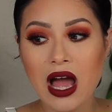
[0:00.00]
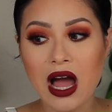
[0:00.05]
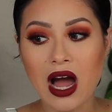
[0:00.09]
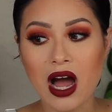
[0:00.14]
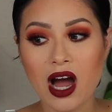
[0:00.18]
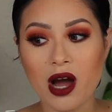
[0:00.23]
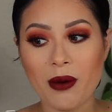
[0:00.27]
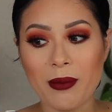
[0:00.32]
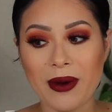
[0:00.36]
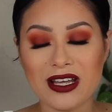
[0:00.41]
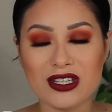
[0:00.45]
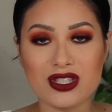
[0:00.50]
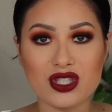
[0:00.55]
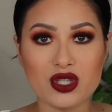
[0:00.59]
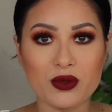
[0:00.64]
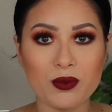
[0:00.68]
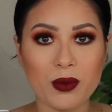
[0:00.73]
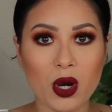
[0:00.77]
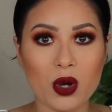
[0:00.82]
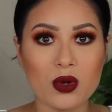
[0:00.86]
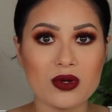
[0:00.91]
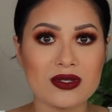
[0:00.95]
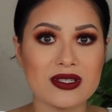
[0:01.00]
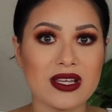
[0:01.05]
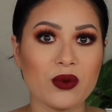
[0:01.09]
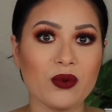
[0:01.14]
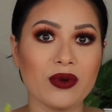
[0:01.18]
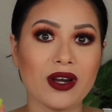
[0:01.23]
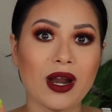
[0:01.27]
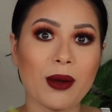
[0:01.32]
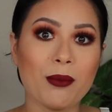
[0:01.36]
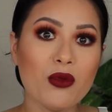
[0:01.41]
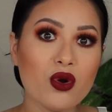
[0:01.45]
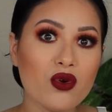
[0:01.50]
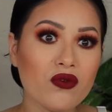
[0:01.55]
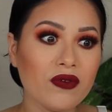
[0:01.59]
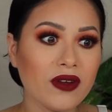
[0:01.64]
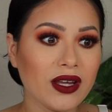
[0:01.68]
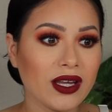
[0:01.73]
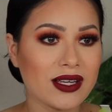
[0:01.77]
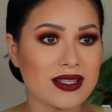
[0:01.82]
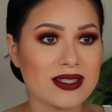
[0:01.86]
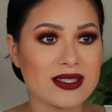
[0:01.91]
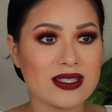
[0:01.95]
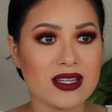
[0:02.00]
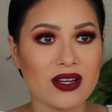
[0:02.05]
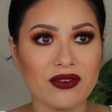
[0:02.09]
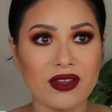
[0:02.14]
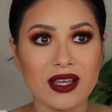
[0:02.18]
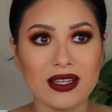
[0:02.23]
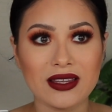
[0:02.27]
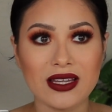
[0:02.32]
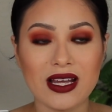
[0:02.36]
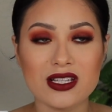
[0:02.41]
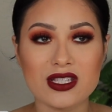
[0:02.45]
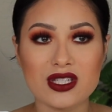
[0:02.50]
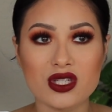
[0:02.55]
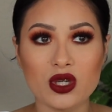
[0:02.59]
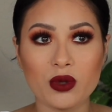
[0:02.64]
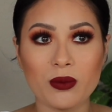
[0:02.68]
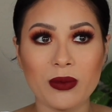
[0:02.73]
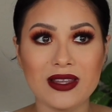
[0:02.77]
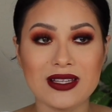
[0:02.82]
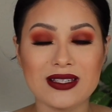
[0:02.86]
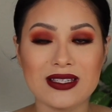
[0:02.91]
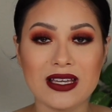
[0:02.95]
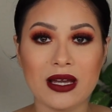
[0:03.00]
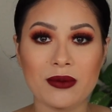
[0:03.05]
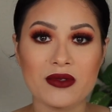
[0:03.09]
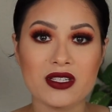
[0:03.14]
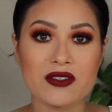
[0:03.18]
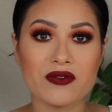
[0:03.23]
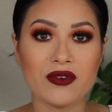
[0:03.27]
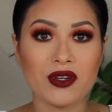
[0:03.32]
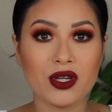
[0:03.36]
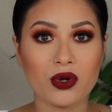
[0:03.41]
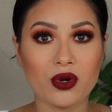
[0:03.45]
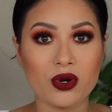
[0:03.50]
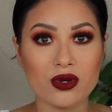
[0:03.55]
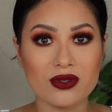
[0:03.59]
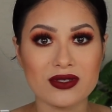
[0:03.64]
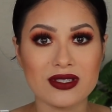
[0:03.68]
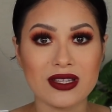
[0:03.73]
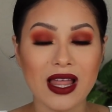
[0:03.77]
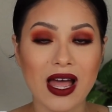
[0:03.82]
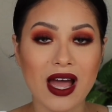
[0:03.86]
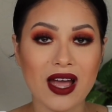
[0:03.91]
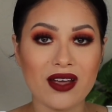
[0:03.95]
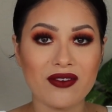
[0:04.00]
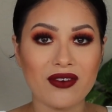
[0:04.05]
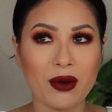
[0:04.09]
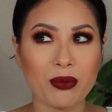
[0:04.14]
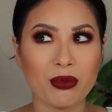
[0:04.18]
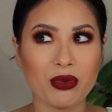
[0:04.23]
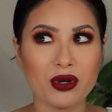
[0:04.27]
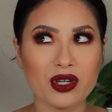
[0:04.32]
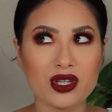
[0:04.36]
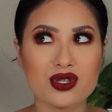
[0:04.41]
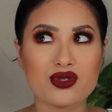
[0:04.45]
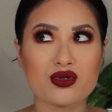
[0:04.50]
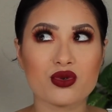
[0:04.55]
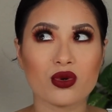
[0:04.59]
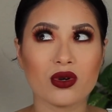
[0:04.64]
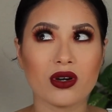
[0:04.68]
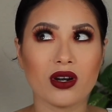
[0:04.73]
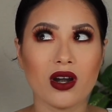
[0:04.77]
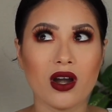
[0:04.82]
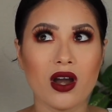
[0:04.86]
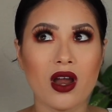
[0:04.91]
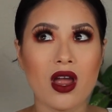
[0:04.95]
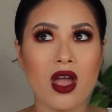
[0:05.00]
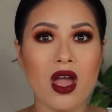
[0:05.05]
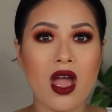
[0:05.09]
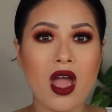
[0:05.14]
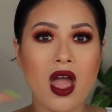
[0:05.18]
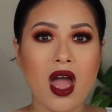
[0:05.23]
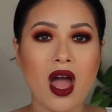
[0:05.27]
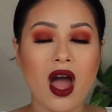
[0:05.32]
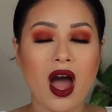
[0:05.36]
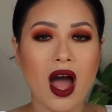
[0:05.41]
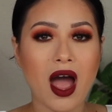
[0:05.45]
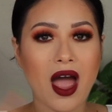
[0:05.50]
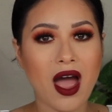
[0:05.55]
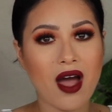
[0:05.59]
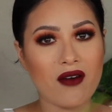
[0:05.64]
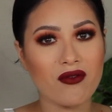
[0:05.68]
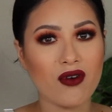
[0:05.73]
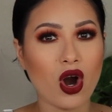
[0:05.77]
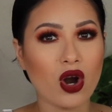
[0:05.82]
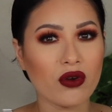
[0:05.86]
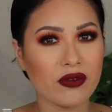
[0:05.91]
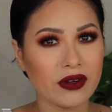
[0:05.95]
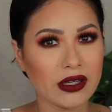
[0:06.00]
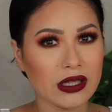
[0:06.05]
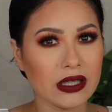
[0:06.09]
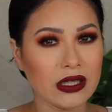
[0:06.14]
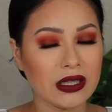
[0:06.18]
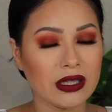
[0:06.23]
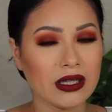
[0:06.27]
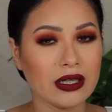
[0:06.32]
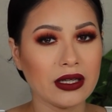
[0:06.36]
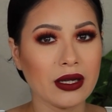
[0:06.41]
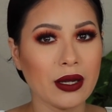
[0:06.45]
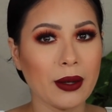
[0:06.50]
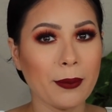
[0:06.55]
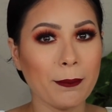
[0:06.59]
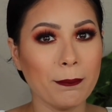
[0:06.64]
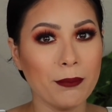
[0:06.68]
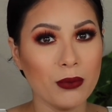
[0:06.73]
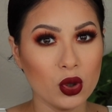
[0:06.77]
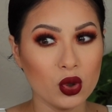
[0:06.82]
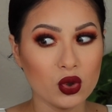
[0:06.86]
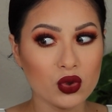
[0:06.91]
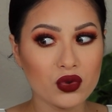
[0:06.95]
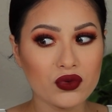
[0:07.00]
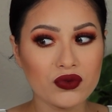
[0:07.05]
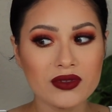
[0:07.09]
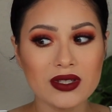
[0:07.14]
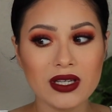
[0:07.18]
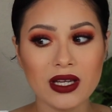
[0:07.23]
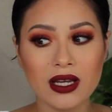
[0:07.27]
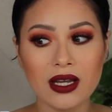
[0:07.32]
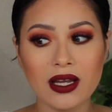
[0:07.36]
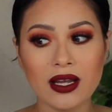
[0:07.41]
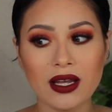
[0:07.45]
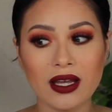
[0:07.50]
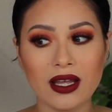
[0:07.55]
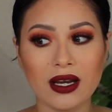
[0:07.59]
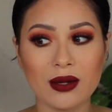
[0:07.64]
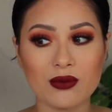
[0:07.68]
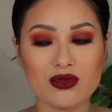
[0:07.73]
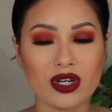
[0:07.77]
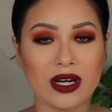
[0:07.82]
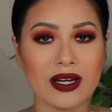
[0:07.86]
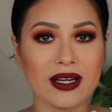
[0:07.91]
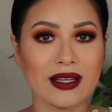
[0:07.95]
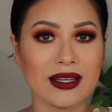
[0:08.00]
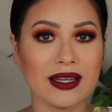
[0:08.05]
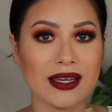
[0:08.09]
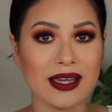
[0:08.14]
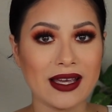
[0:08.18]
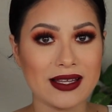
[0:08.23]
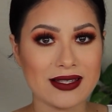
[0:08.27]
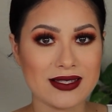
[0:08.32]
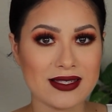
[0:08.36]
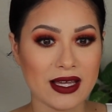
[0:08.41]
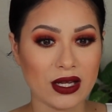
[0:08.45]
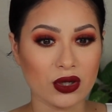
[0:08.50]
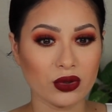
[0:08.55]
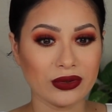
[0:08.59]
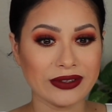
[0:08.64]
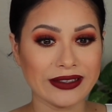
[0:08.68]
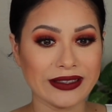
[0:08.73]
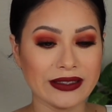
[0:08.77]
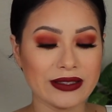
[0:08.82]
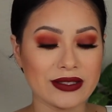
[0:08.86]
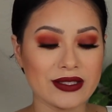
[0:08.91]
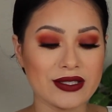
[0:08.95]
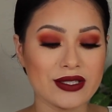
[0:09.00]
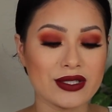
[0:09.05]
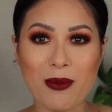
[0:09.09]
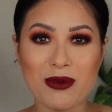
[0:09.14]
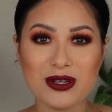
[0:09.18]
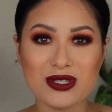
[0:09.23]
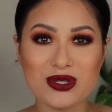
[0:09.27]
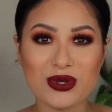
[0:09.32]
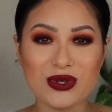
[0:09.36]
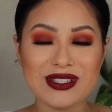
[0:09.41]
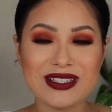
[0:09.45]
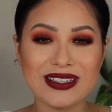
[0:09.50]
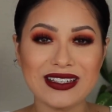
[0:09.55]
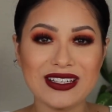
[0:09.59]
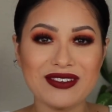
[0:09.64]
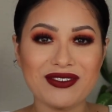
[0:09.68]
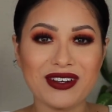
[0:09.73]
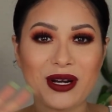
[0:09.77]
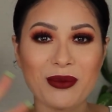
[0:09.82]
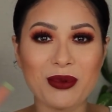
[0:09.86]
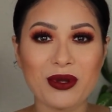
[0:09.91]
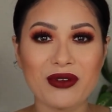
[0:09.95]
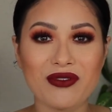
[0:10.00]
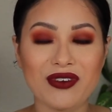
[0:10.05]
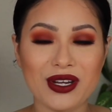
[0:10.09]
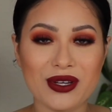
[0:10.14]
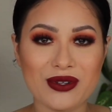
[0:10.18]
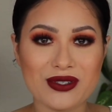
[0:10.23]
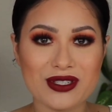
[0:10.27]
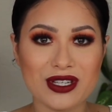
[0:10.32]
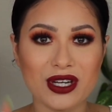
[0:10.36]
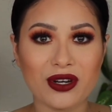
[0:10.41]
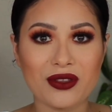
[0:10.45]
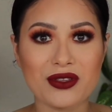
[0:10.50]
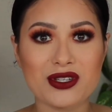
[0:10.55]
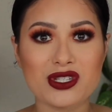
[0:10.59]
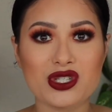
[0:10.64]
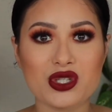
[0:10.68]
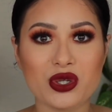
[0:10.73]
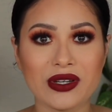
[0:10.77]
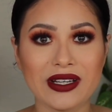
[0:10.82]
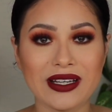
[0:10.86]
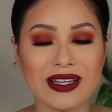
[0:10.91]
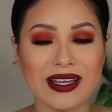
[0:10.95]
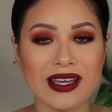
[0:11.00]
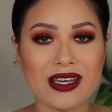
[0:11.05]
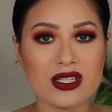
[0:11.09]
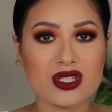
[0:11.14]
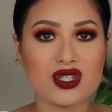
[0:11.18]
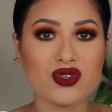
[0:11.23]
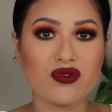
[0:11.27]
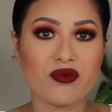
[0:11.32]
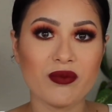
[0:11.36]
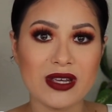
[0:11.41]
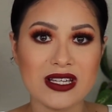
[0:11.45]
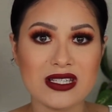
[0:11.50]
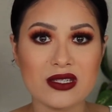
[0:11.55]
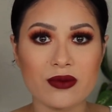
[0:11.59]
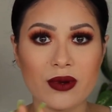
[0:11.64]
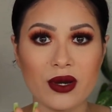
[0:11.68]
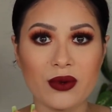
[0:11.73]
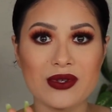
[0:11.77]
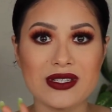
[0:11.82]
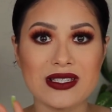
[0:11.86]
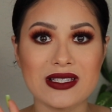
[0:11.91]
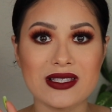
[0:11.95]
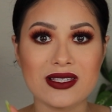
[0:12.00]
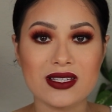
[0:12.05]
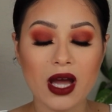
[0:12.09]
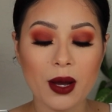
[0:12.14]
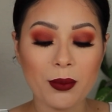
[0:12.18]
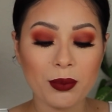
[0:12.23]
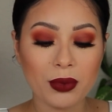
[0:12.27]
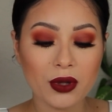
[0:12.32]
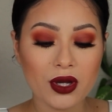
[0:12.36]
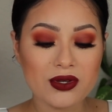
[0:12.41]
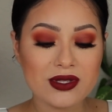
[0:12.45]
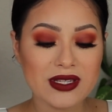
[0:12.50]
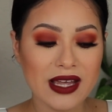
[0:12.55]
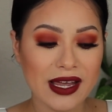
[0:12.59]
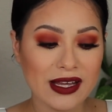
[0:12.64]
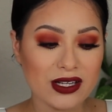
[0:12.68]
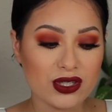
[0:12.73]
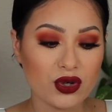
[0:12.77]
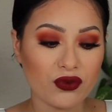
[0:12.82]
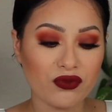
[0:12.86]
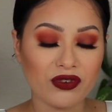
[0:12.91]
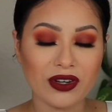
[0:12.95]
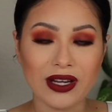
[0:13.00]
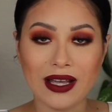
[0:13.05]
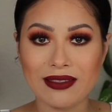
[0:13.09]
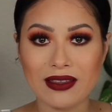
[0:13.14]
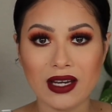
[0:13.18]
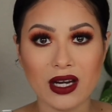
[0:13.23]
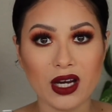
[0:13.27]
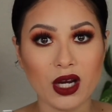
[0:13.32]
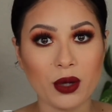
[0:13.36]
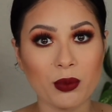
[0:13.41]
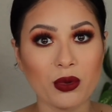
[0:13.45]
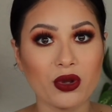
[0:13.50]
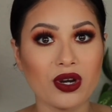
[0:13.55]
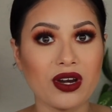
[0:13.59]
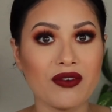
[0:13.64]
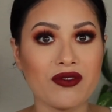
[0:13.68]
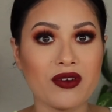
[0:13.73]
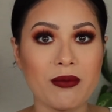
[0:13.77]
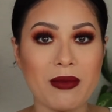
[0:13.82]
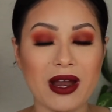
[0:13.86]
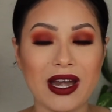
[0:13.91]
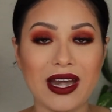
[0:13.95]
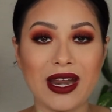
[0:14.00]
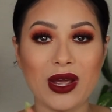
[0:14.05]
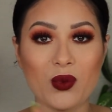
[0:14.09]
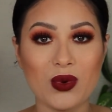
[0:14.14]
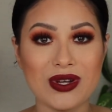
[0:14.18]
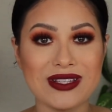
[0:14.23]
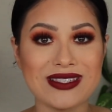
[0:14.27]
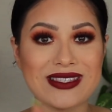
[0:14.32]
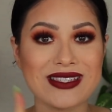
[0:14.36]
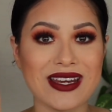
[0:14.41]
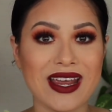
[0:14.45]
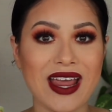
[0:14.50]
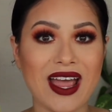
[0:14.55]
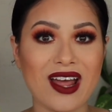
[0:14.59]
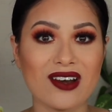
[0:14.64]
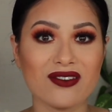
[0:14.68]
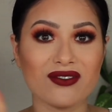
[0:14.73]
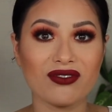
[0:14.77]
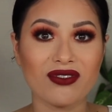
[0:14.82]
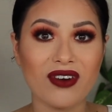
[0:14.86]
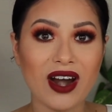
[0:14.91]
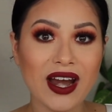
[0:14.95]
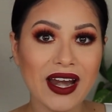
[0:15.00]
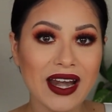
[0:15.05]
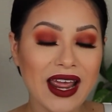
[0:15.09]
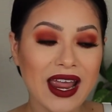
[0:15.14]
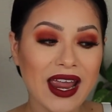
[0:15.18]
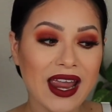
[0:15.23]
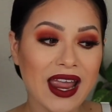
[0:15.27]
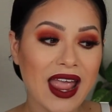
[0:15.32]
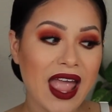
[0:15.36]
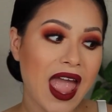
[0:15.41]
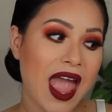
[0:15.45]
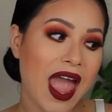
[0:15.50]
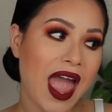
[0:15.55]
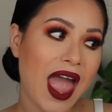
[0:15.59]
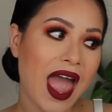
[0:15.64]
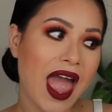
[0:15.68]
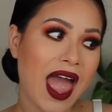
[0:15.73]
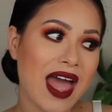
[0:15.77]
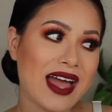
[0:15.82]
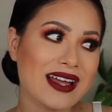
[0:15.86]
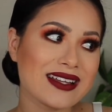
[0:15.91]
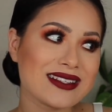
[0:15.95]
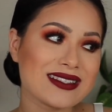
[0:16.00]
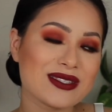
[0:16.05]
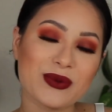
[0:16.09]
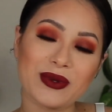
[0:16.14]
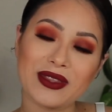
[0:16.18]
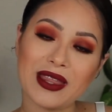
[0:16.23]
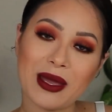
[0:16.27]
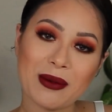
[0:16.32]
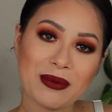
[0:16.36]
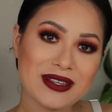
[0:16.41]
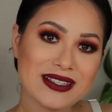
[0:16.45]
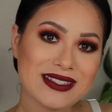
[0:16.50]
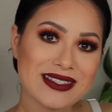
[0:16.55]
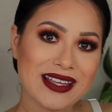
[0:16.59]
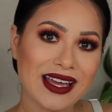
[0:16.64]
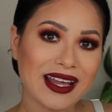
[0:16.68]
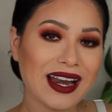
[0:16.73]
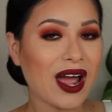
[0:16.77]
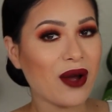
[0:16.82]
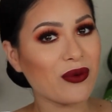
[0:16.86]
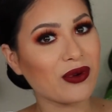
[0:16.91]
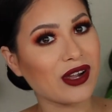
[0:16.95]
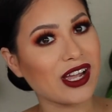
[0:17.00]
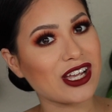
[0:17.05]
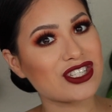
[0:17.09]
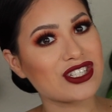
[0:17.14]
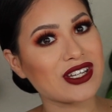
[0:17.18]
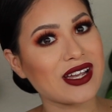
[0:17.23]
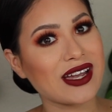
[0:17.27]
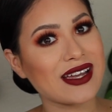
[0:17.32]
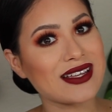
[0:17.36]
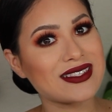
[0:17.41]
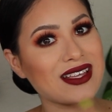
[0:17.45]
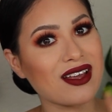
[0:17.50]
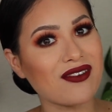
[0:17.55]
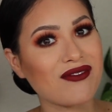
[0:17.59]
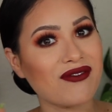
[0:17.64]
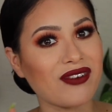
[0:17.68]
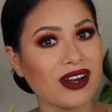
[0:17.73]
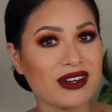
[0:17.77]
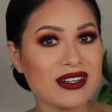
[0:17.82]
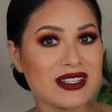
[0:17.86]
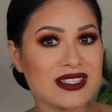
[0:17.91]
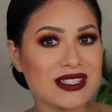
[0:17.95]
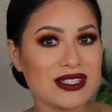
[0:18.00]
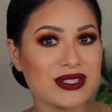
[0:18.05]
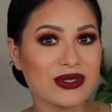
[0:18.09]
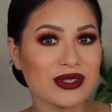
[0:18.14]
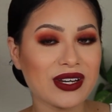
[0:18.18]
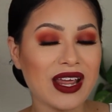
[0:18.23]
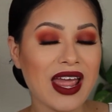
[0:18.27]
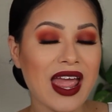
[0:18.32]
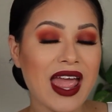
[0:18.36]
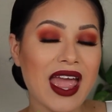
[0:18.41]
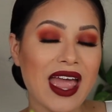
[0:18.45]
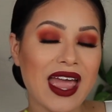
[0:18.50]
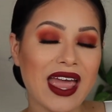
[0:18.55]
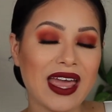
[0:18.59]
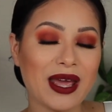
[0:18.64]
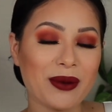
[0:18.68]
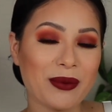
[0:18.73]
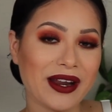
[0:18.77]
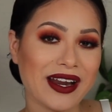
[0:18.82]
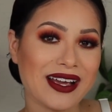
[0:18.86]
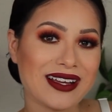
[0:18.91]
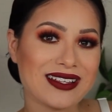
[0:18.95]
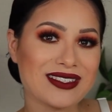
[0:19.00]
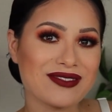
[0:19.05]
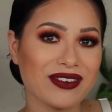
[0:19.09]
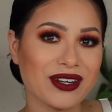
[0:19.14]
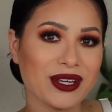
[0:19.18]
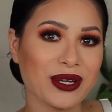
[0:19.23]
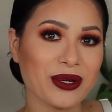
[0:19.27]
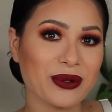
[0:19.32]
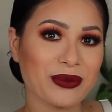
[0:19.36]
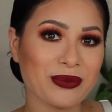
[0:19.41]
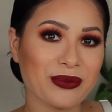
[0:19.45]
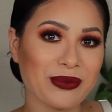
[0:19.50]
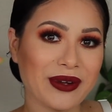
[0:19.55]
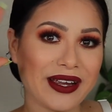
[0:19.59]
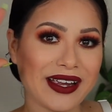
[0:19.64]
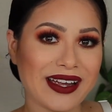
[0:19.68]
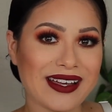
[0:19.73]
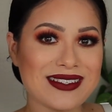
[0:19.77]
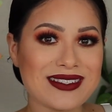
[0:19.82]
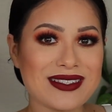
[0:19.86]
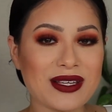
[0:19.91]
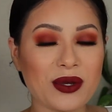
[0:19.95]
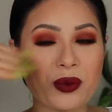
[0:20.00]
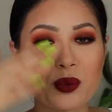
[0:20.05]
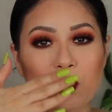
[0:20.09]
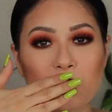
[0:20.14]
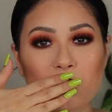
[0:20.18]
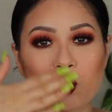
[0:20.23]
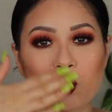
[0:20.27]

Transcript: I do post like when I'm moving and stuff like that. So by the time this video goes live, I'm pretty sure I have already moved. and I'm trying to like get settled in. I'm also going to leave a couple of videos here on the screen in case you've missed my recent uploads, and don't forget that I upload every Monday, Wednesday, and Friday. And with that being said, I will catch you guys very soon in my next video. Bye guys.